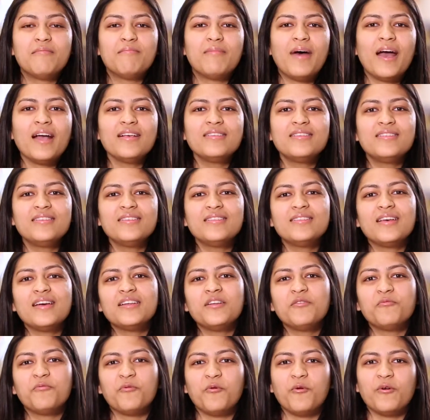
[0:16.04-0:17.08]
Max
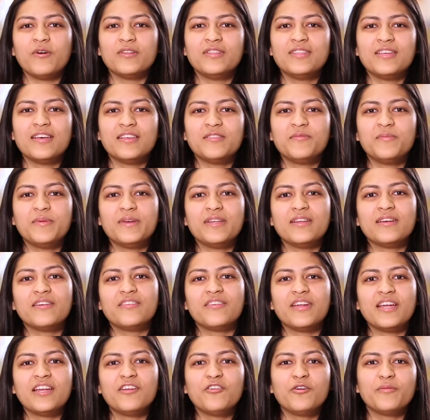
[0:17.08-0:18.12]
Design Awards has been a
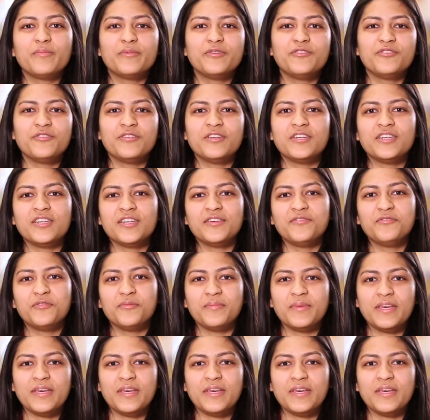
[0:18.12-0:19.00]
great opportunity for